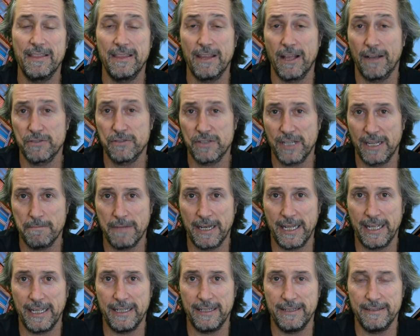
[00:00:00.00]
I've seen
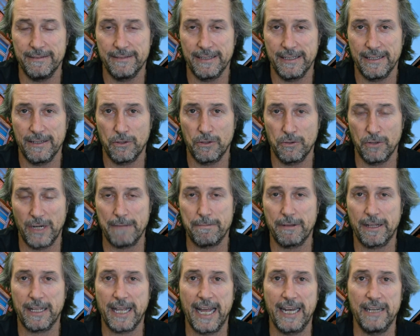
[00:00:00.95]
many good
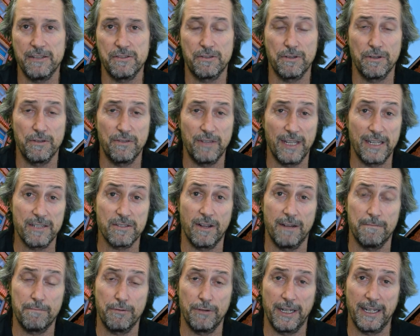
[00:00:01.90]
applicators do things
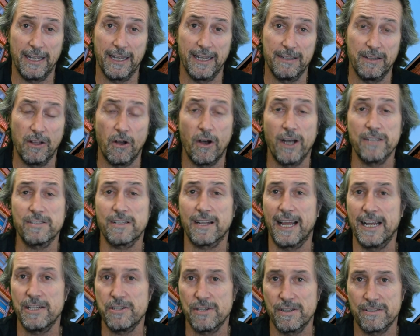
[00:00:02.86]
like putting an
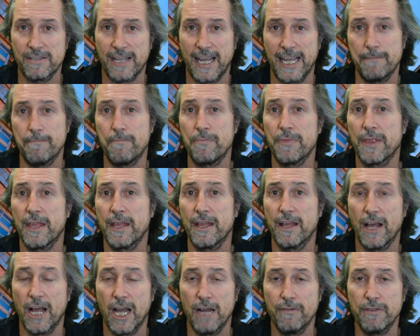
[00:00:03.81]
isolation tape
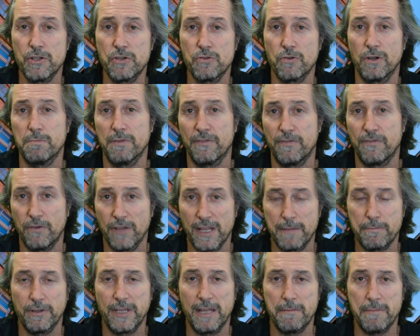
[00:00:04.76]
over the joint before they
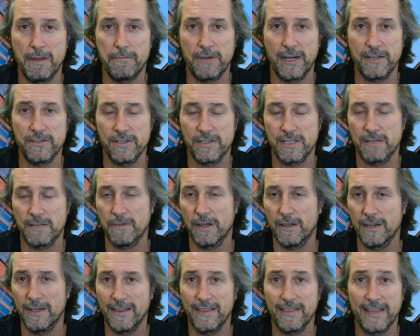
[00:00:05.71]
put their membrane system
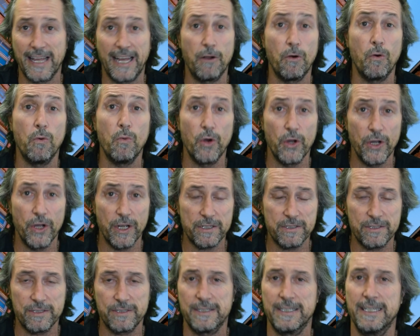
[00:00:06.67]
on it. That all
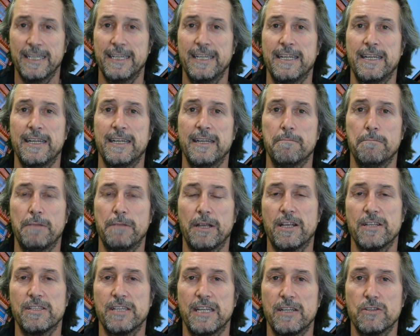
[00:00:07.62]
works,
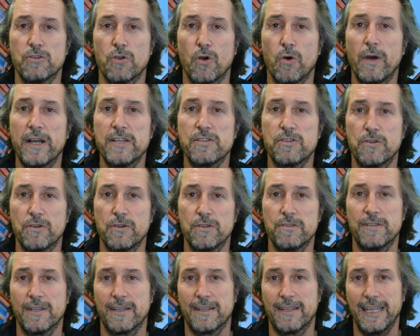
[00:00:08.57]
because it is always
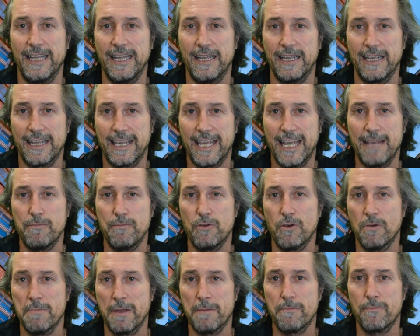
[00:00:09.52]
good to keep
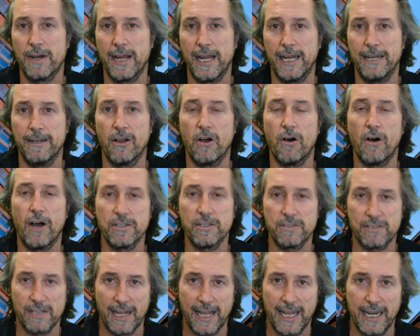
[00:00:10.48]
your membrane
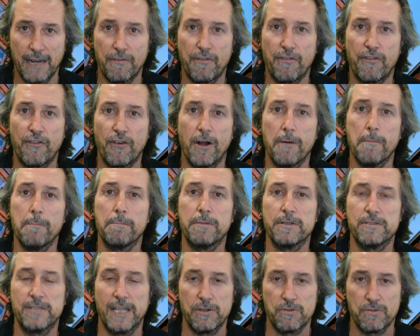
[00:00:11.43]
isolated from
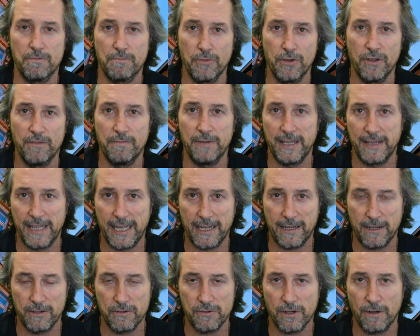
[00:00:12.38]
potential movement at
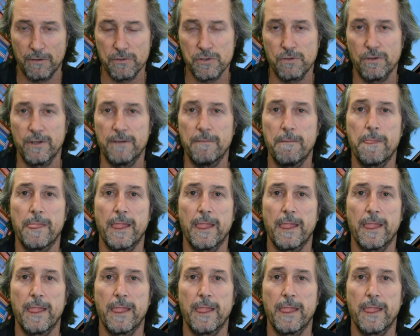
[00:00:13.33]
that control joint.